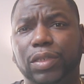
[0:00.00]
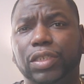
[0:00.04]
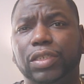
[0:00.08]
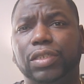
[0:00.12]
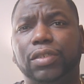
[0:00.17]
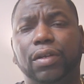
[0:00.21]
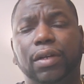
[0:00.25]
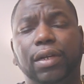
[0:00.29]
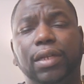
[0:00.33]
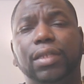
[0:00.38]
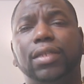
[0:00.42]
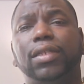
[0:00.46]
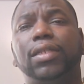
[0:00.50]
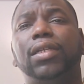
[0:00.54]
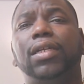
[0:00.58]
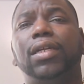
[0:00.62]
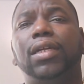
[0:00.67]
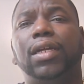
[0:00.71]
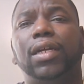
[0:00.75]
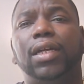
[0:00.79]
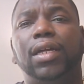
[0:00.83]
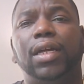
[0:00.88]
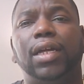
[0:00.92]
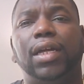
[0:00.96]
strength
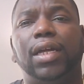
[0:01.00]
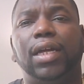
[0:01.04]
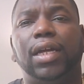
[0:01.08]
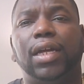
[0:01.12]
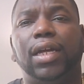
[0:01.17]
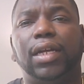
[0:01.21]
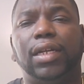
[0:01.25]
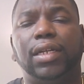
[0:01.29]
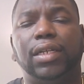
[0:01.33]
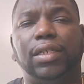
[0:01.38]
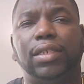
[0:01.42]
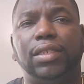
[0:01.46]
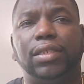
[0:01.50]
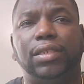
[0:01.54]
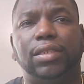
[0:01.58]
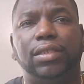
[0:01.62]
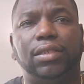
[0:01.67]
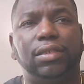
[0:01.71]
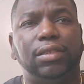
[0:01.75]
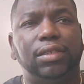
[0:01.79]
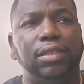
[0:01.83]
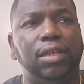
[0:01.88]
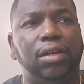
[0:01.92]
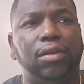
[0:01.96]
and
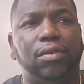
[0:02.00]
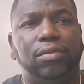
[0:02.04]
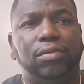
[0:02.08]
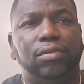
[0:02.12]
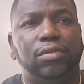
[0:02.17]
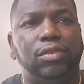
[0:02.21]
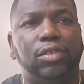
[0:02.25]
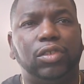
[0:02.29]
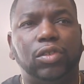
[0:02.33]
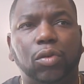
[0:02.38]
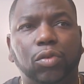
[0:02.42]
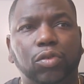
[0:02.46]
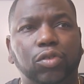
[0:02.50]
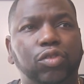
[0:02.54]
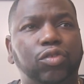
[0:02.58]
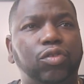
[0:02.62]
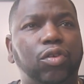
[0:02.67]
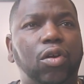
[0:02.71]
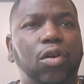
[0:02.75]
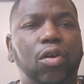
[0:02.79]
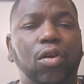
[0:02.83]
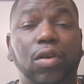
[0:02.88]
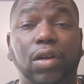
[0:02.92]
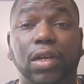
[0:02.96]
he's, so
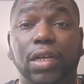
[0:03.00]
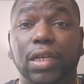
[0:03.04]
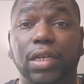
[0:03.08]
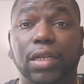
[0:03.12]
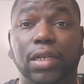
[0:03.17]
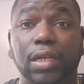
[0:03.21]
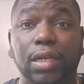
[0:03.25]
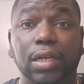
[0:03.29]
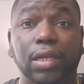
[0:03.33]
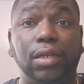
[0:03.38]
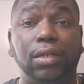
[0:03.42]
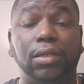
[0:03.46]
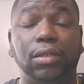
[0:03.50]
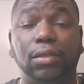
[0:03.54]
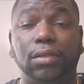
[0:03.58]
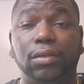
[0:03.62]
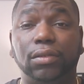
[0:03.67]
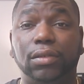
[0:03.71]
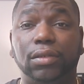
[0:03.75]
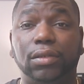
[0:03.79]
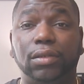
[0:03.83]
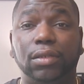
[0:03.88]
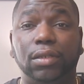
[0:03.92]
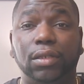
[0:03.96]
strong. He
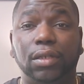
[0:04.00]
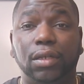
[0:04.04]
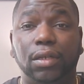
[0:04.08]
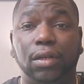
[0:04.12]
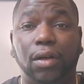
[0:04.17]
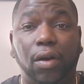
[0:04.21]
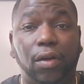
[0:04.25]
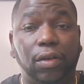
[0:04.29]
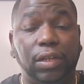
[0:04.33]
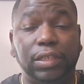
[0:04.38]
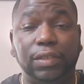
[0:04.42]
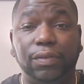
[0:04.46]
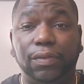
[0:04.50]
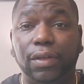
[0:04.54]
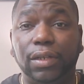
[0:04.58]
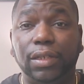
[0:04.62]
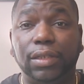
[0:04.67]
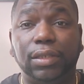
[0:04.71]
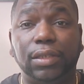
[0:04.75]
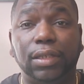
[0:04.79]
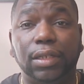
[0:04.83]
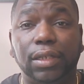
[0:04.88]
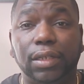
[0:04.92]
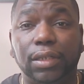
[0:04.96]
kills all these
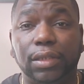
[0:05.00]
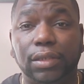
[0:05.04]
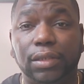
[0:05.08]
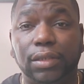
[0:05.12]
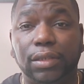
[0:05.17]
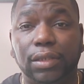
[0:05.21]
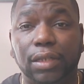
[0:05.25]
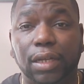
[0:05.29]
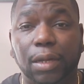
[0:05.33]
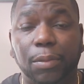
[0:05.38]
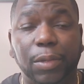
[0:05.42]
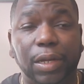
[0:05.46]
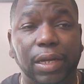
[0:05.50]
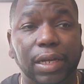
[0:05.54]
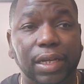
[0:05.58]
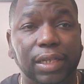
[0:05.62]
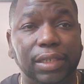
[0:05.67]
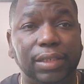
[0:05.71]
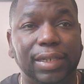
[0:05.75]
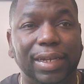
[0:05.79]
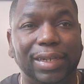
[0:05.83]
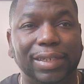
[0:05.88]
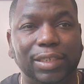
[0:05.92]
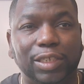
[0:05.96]
Philistines. I mean,
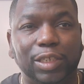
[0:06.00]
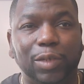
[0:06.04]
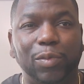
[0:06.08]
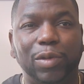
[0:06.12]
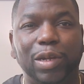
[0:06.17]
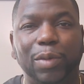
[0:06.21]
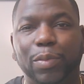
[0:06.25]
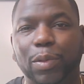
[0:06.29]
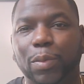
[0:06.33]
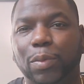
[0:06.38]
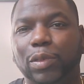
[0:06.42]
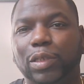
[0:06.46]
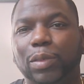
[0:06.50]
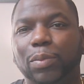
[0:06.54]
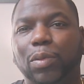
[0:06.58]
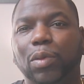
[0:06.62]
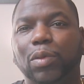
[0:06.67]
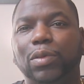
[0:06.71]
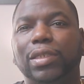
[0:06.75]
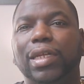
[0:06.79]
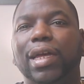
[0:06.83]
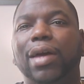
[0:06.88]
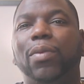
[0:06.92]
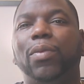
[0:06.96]
it's like so many people are
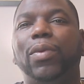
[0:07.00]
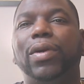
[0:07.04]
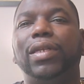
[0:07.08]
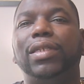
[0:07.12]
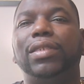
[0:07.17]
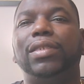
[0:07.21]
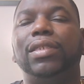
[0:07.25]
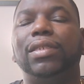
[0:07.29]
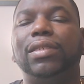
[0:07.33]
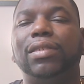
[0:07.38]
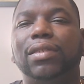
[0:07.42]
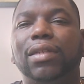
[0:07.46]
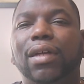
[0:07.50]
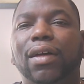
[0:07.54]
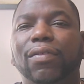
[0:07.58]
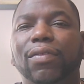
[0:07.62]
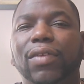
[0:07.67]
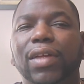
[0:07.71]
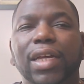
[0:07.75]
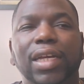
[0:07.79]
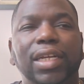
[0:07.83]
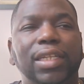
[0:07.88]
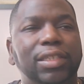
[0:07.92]
supposed to have witnessed this stuff.